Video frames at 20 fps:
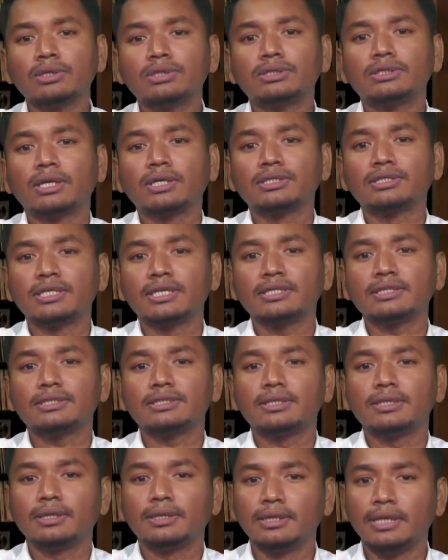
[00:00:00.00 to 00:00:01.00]
searches
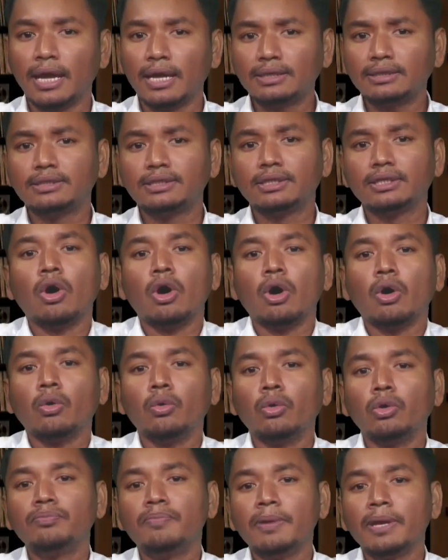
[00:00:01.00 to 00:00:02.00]
that
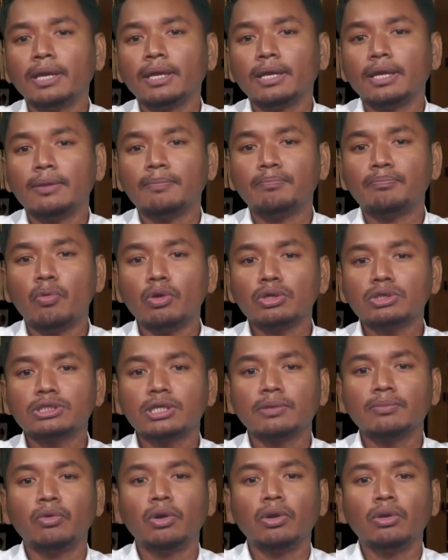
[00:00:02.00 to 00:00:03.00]
would be
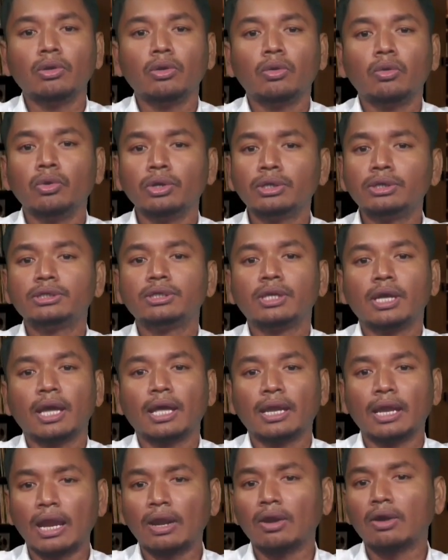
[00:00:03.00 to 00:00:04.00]
impossible with
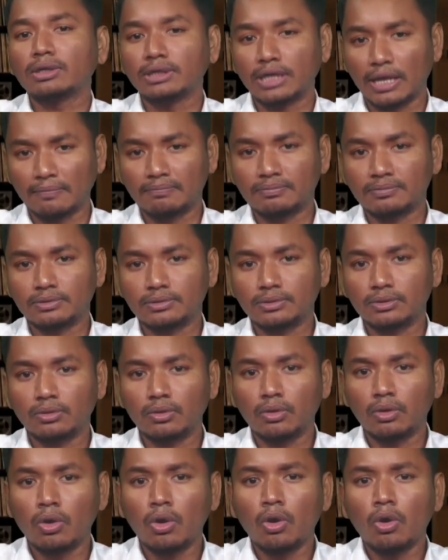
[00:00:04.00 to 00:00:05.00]
analog tapes.
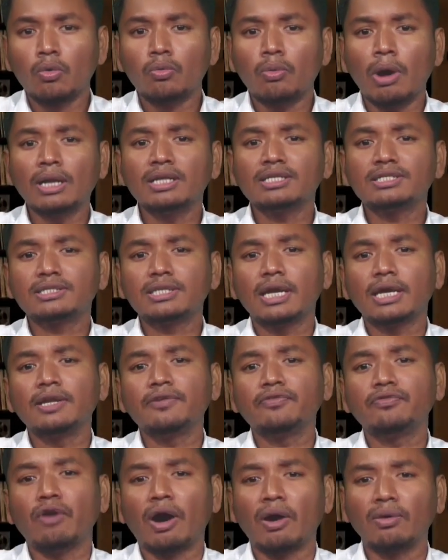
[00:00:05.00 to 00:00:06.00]
One study
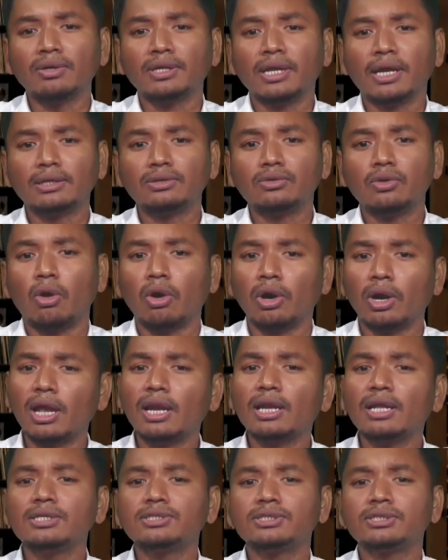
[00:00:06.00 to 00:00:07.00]
found that oral
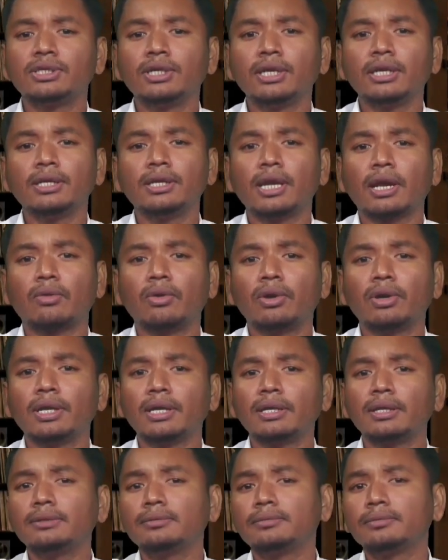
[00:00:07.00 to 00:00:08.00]
history
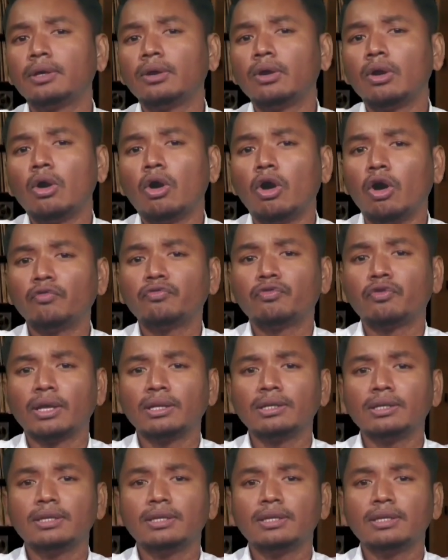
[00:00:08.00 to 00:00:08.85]
recording often